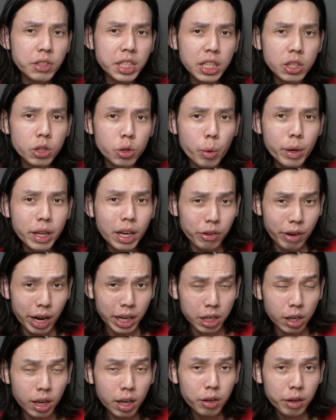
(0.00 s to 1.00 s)
of just doing a
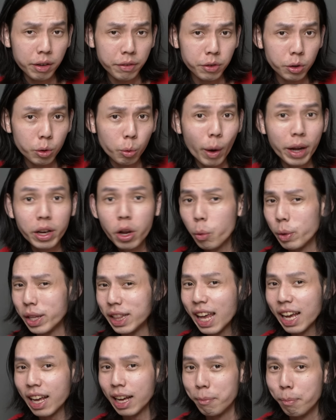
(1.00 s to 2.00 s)
regular review, why not we
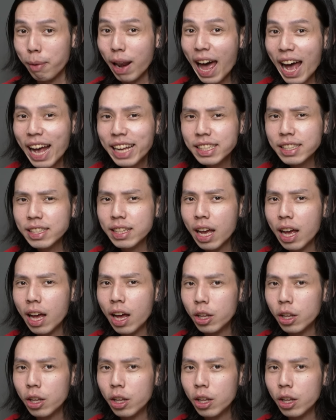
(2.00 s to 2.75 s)
take a blast